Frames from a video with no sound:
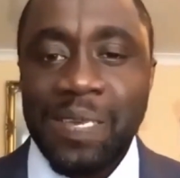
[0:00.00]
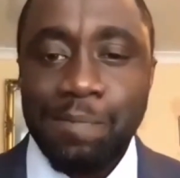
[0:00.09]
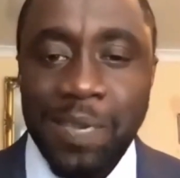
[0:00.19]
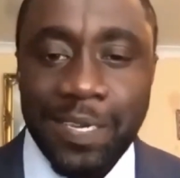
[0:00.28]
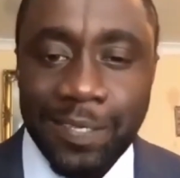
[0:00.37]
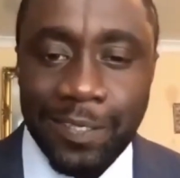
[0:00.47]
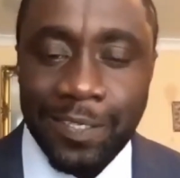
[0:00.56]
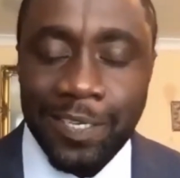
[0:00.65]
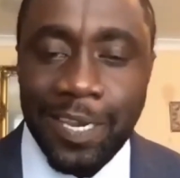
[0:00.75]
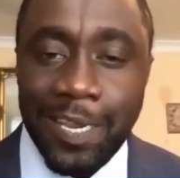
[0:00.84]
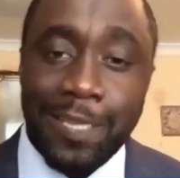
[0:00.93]
Because
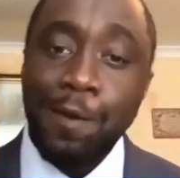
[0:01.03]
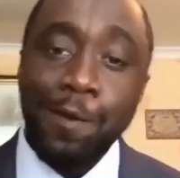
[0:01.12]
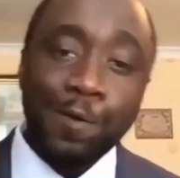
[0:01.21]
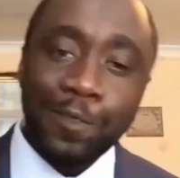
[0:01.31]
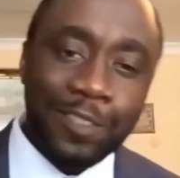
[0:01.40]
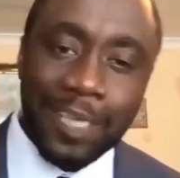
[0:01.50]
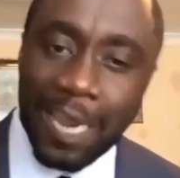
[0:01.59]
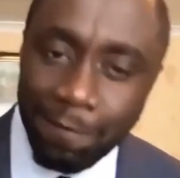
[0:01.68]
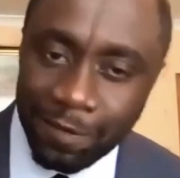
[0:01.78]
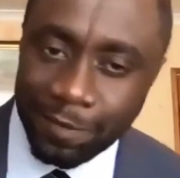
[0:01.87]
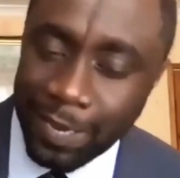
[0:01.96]
he knows
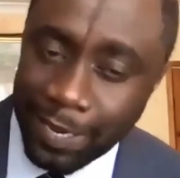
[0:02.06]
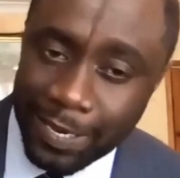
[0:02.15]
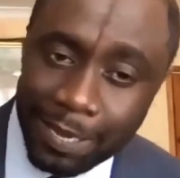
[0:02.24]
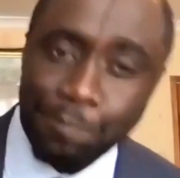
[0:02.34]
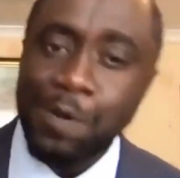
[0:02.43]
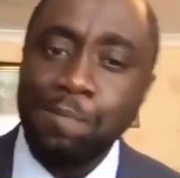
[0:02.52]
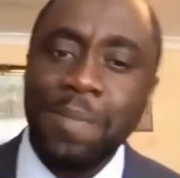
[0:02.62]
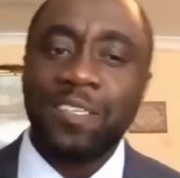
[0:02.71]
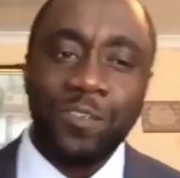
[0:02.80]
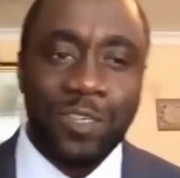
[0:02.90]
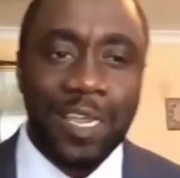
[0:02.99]
everything and he
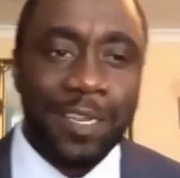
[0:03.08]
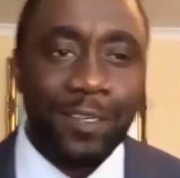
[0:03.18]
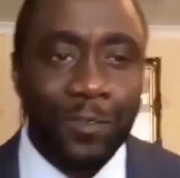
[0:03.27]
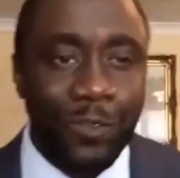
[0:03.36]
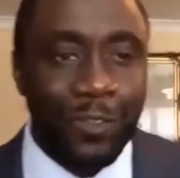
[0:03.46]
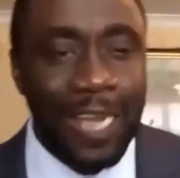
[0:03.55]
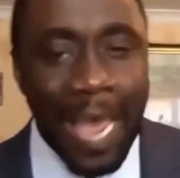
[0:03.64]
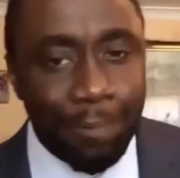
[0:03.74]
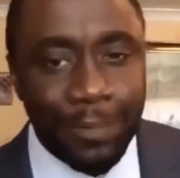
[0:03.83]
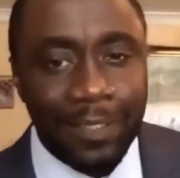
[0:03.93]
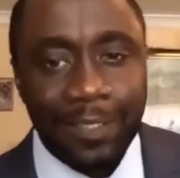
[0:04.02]
permits things to
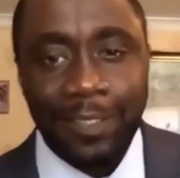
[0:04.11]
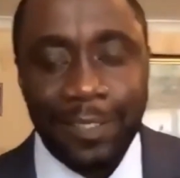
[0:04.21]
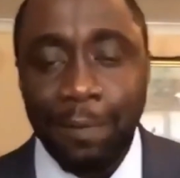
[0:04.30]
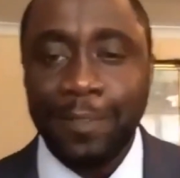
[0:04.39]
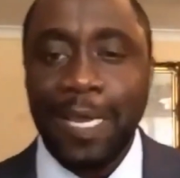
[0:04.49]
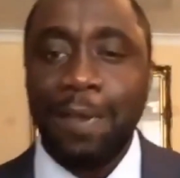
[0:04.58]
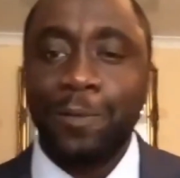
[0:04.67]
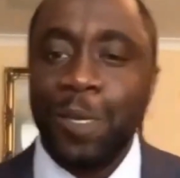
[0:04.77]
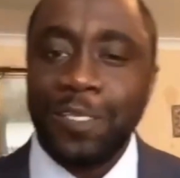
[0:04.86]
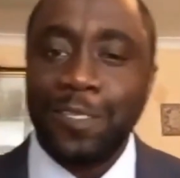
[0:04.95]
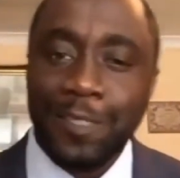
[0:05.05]
happen. And sometimes
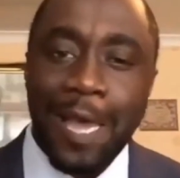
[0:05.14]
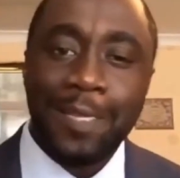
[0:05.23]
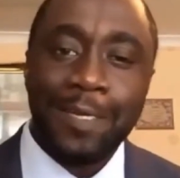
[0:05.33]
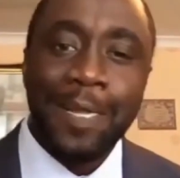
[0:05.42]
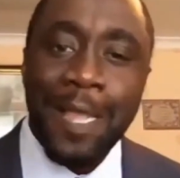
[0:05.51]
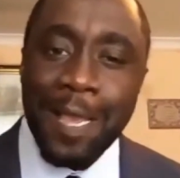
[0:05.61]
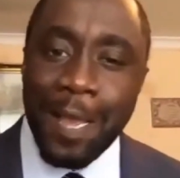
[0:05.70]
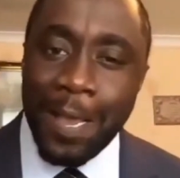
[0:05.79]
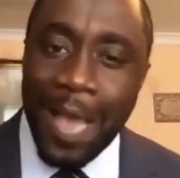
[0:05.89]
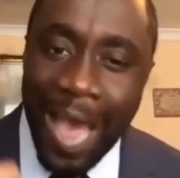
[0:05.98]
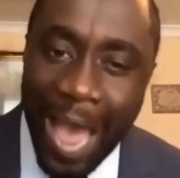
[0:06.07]
we just got to
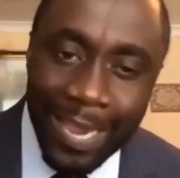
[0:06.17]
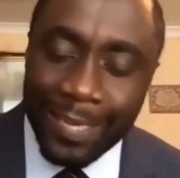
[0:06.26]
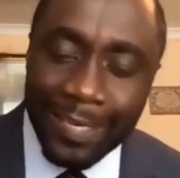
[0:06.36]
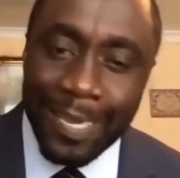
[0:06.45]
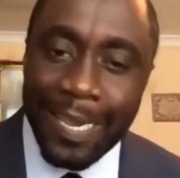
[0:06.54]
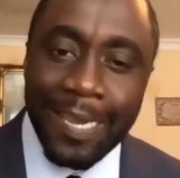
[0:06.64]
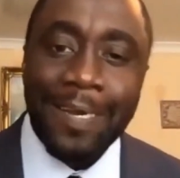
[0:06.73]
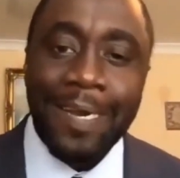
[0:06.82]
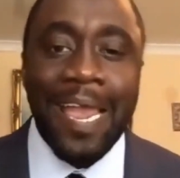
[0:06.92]
hang in there.